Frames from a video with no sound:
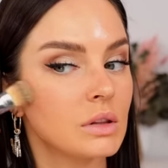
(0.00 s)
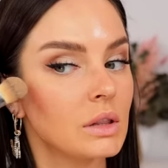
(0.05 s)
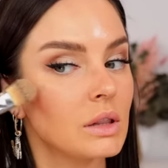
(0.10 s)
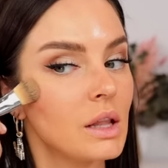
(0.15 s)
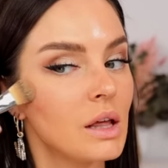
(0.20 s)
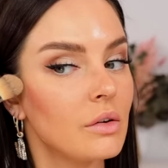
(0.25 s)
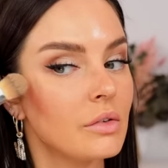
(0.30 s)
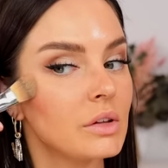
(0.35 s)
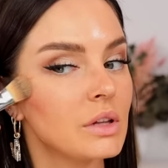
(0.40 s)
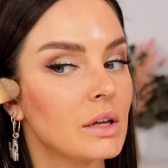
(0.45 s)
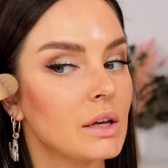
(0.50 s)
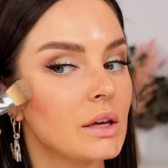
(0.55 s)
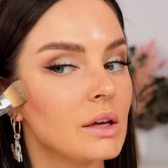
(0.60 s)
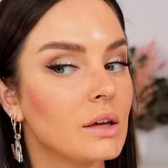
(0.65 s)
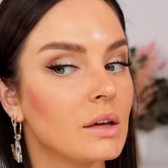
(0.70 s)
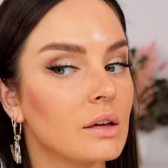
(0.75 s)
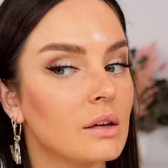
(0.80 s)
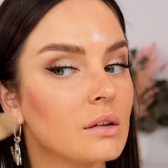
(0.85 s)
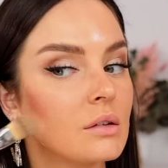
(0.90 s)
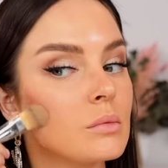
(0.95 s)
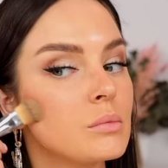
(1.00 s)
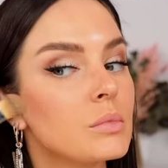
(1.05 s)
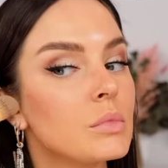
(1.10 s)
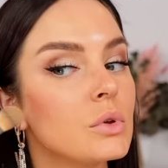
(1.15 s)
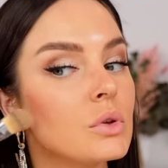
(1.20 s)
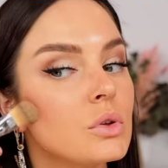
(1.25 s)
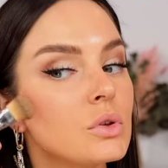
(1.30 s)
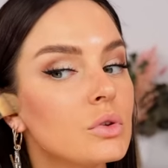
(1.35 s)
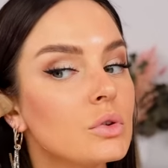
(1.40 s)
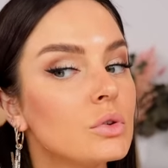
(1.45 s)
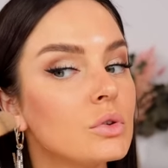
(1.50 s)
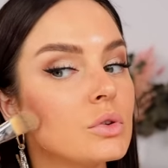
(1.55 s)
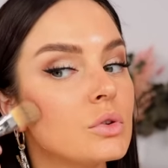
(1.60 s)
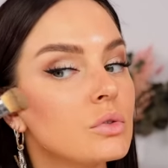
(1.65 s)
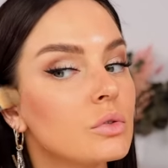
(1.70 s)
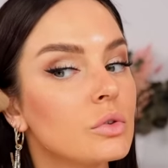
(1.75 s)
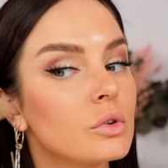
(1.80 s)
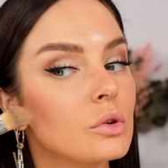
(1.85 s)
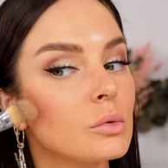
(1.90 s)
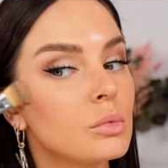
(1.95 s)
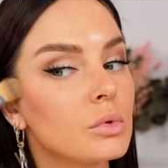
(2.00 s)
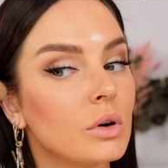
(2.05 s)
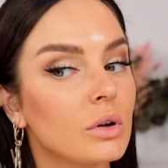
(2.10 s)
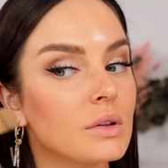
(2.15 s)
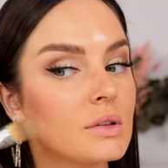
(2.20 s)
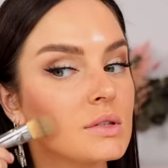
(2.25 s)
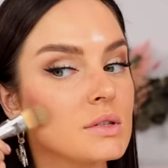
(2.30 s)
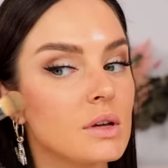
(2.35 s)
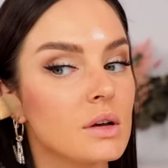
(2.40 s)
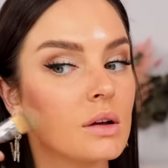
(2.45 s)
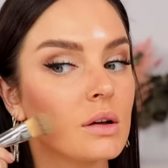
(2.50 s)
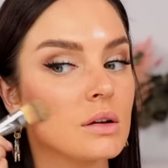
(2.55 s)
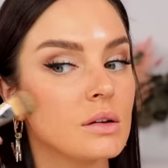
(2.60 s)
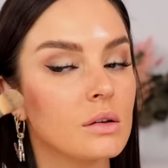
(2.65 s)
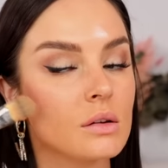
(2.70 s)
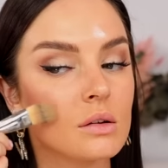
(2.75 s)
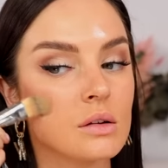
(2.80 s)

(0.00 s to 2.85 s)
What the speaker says: Lovely, beautiful bronzer.